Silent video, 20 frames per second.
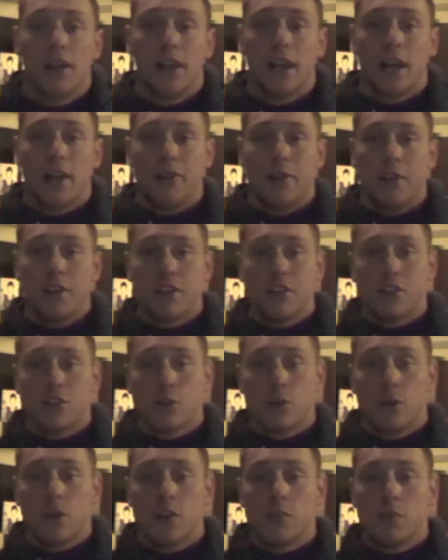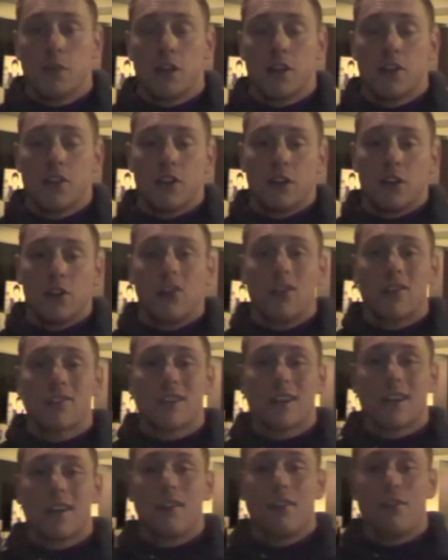and get a decent squeeze because your lungs are
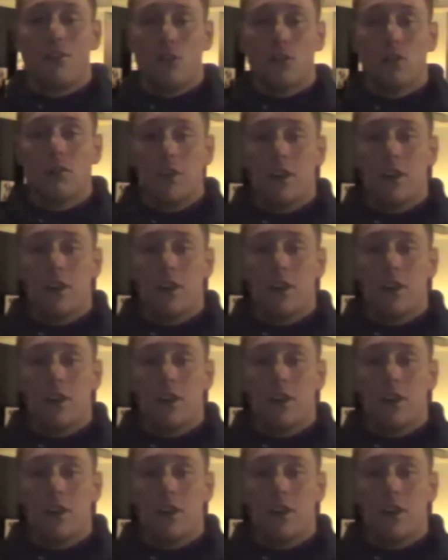kind of full of